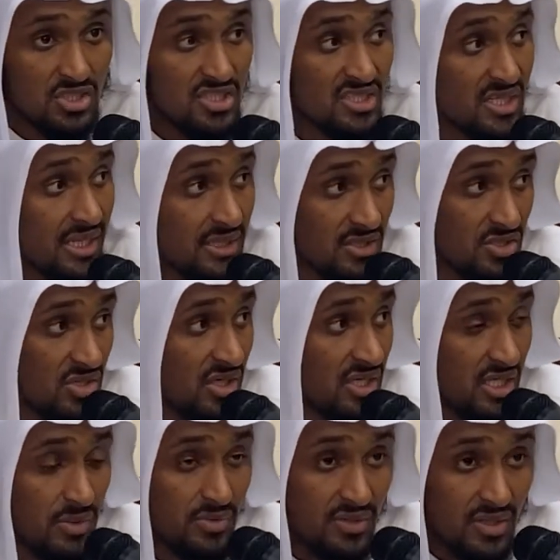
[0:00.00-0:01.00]
just like the
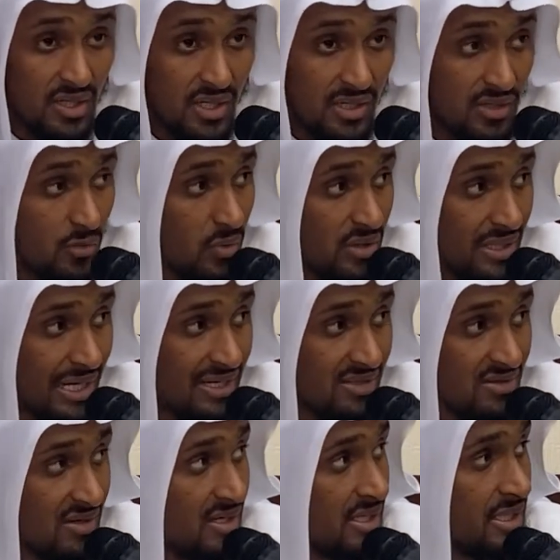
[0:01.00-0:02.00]
sahib al-rahan, the one that had
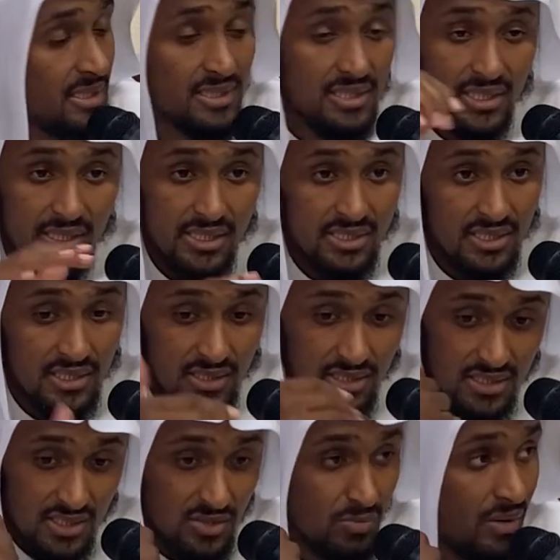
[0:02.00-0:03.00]
the rahan, he said, listen,
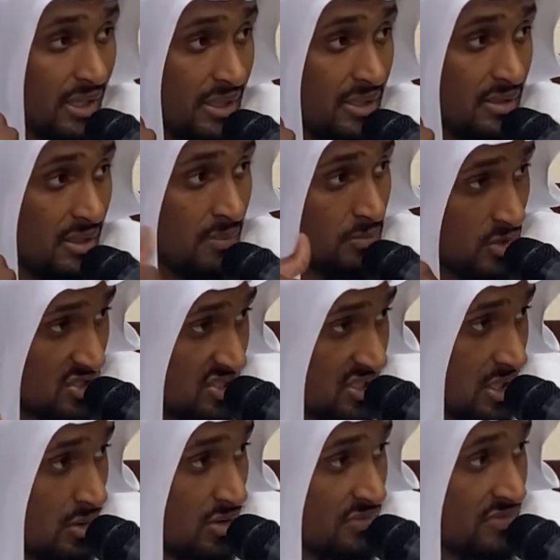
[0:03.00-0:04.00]
this is mine, I'm going to
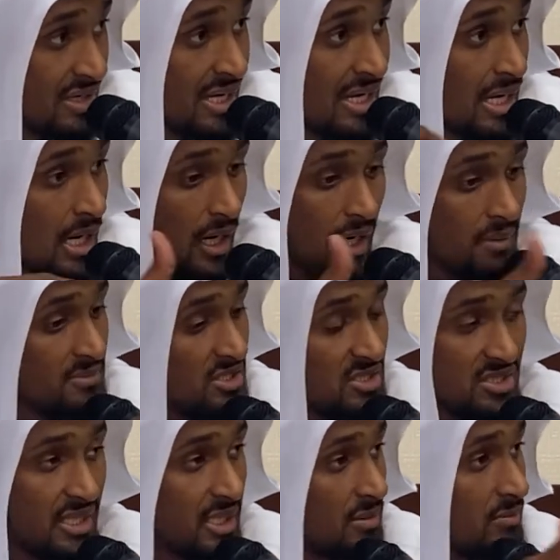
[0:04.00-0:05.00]
sell it off, I'm
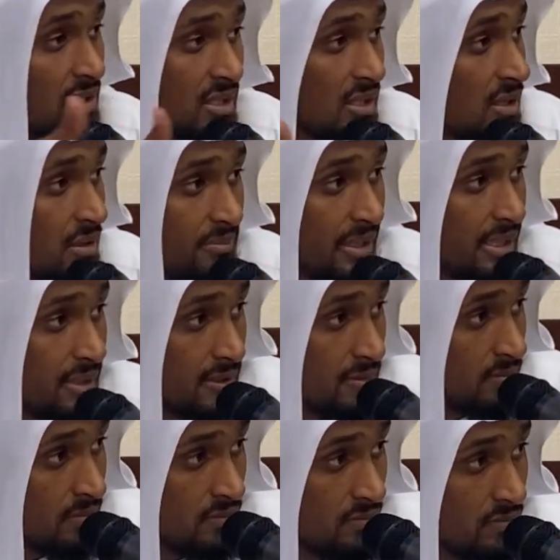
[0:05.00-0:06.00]
just taking my car
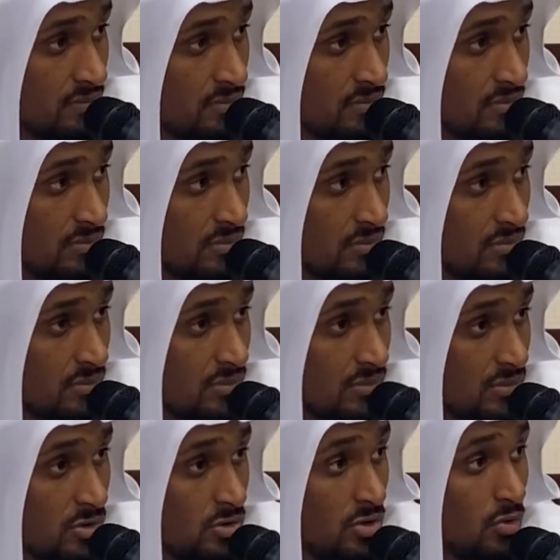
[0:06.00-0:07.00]
back.
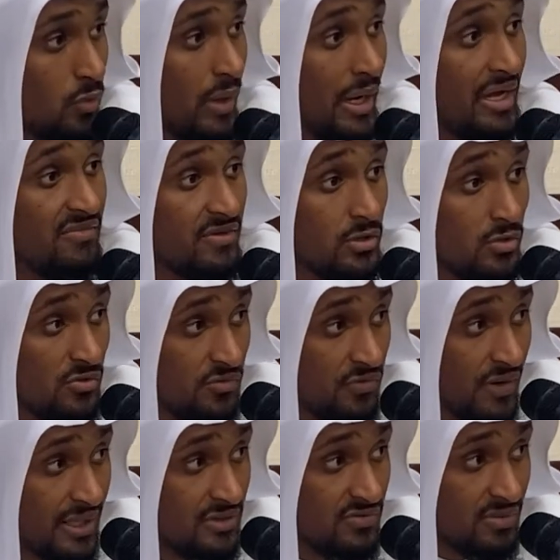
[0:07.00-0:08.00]
So whatever you
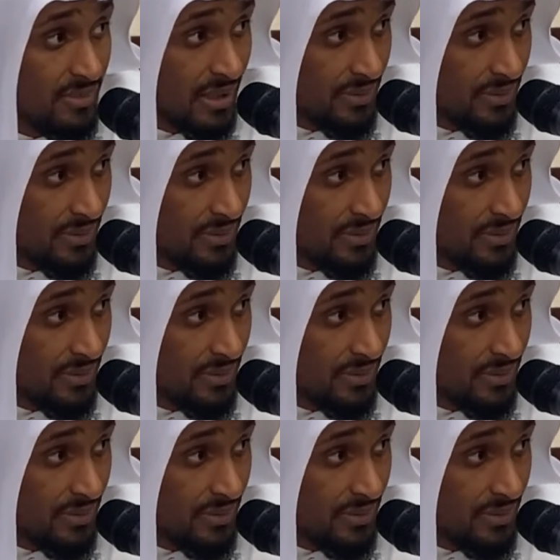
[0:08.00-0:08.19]
find from